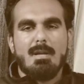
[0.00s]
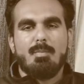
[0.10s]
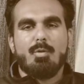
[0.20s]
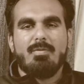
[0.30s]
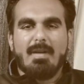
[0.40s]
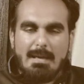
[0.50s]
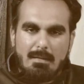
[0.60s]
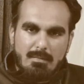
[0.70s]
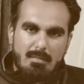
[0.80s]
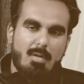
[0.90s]

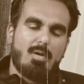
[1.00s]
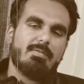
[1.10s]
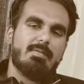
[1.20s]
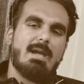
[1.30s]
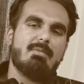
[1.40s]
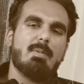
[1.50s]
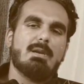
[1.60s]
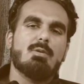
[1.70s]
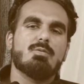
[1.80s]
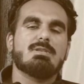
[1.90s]
profile of
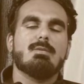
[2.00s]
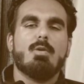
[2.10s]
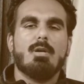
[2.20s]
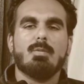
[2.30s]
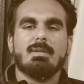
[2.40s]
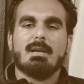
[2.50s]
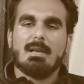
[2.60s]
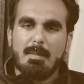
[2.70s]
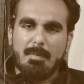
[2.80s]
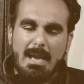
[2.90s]
everybody who's involved with the
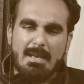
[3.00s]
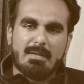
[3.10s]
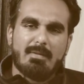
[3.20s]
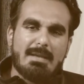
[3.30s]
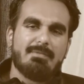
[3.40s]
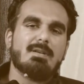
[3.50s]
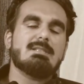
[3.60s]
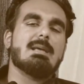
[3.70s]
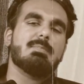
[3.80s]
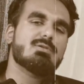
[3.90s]
club. And in the very
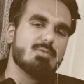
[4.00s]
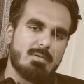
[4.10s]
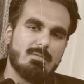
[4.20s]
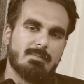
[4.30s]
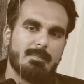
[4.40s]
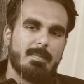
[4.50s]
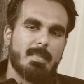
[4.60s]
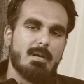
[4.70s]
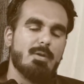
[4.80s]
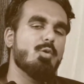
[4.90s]
first episode,
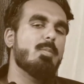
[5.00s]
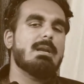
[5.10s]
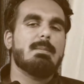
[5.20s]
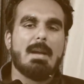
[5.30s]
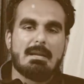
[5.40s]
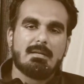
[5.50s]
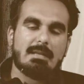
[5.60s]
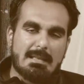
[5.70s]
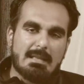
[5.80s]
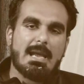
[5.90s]
nobody better
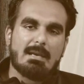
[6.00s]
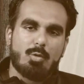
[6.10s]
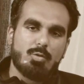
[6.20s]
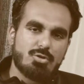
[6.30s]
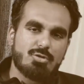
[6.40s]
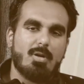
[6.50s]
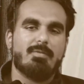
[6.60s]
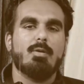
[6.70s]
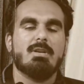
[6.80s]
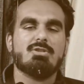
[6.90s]
than the head coach
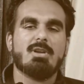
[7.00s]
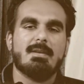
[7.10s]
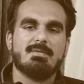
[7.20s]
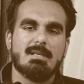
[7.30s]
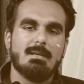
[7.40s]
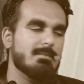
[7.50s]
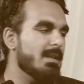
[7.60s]
of Odisha F C,